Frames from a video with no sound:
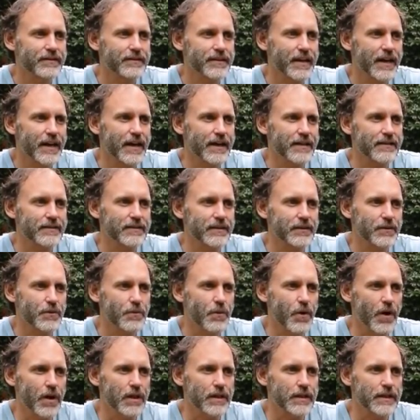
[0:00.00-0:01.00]
yeah, the hmm.
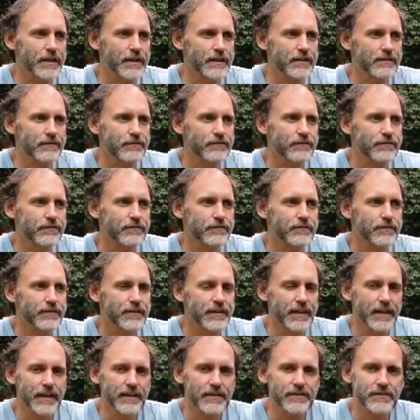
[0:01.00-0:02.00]
quality of
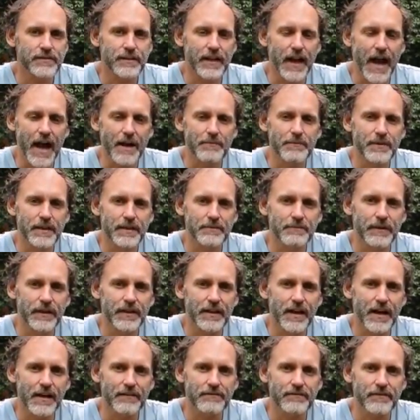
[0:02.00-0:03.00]
things that happen in my
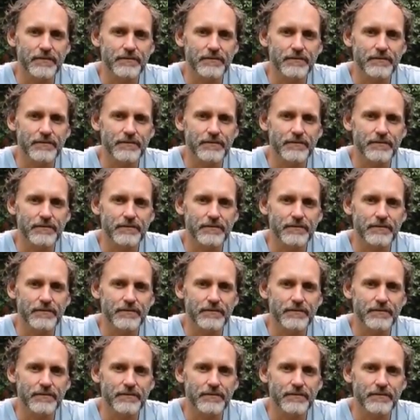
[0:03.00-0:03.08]
life